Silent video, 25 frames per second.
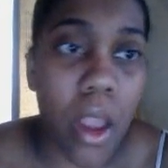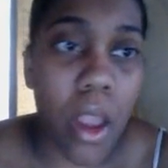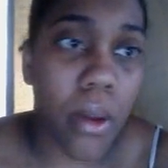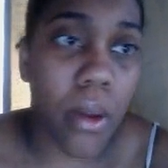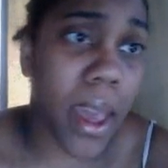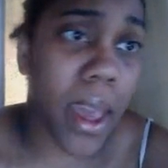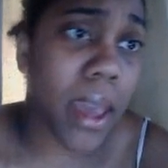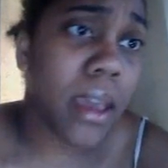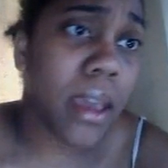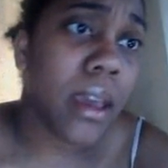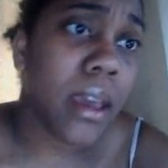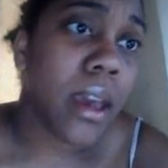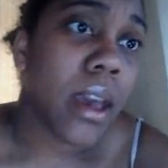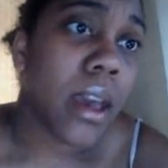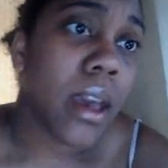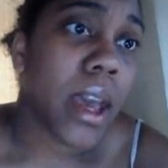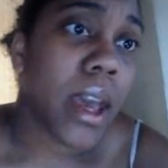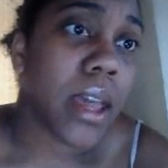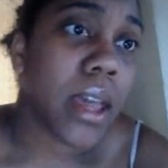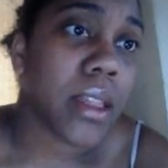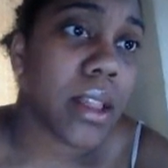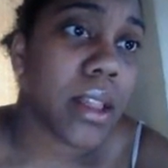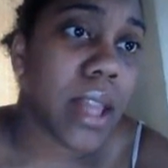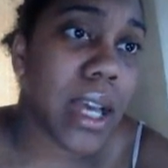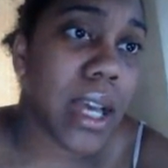Okay,
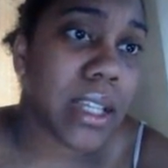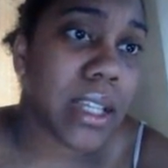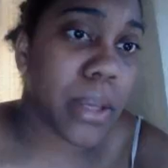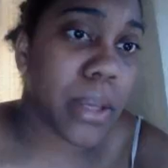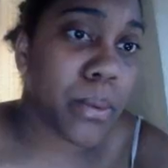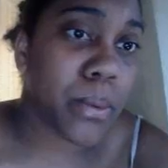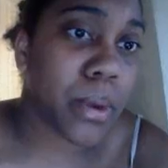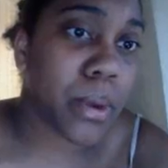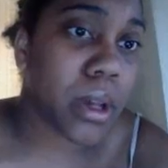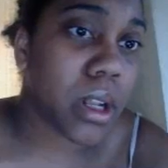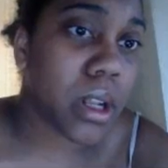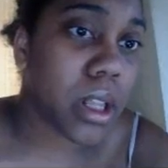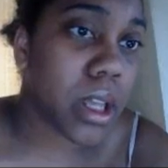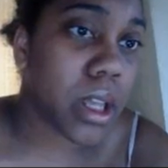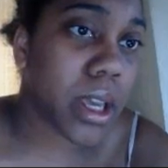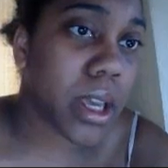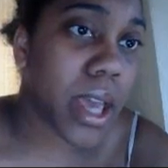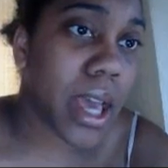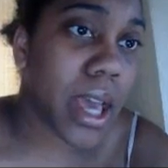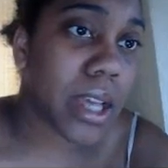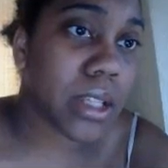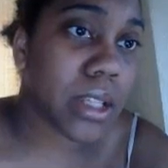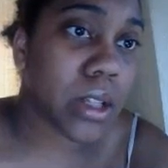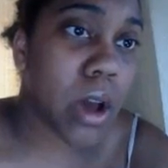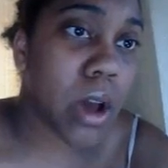and the thing we're going to look
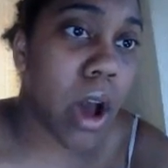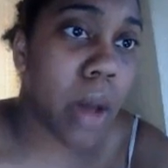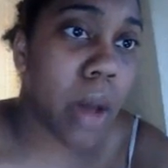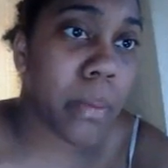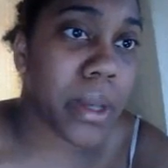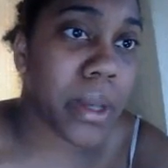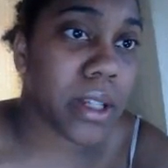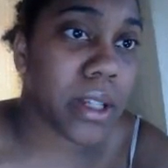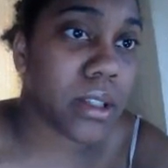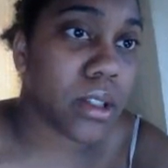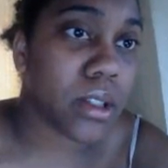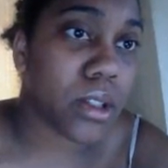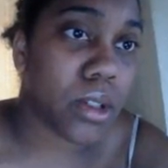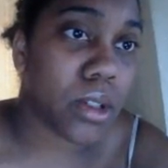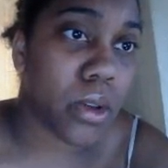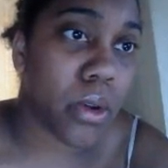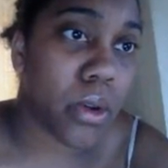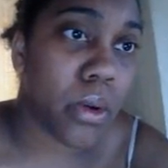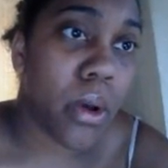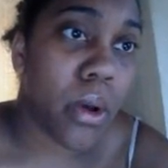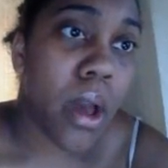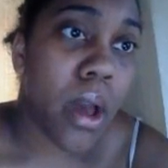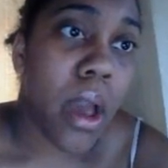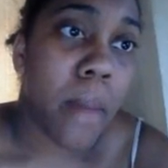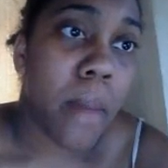at is comments.
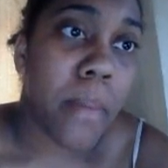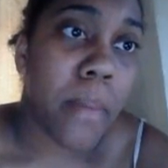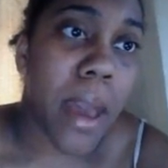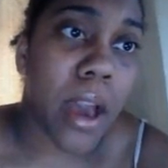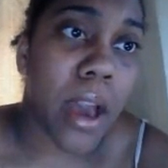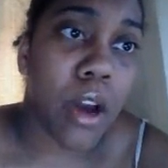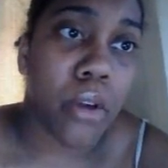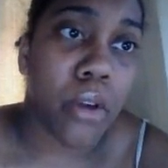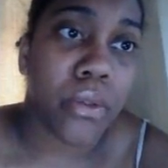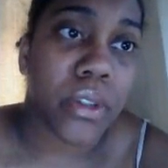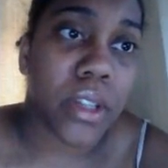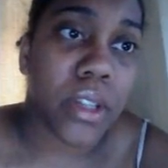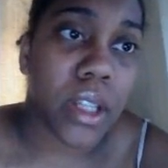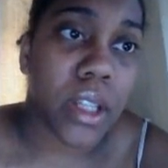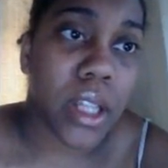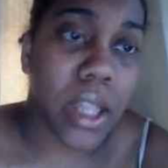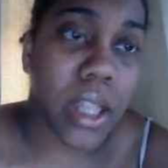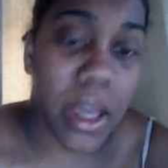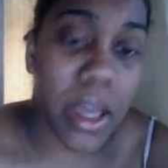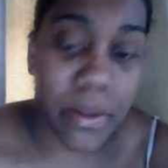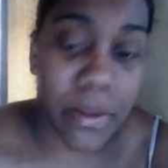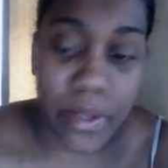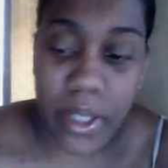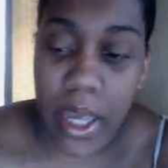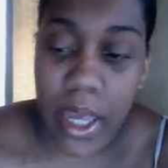So back over to the
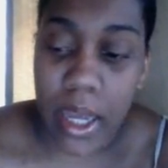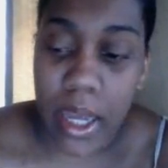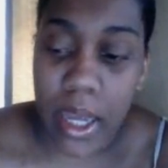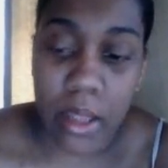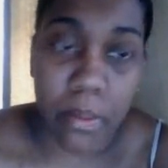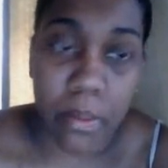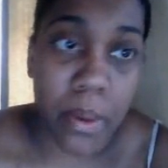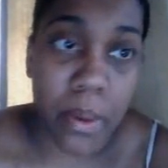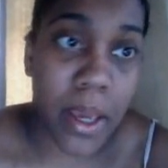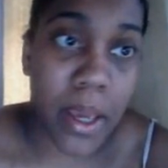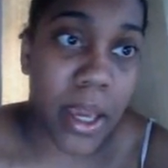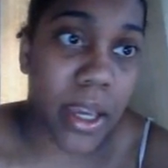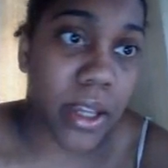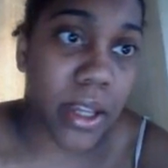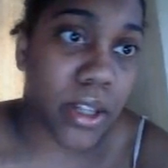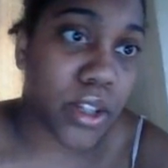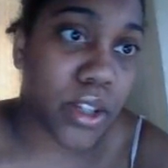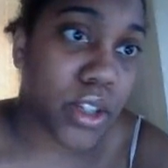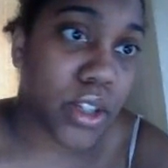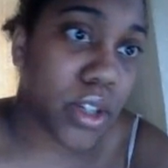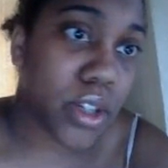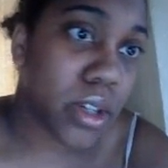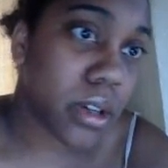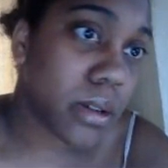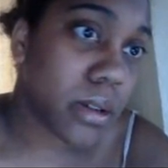left side of the
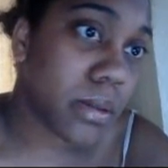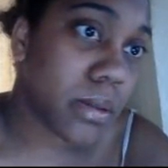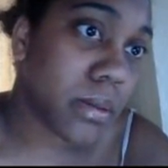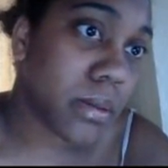page,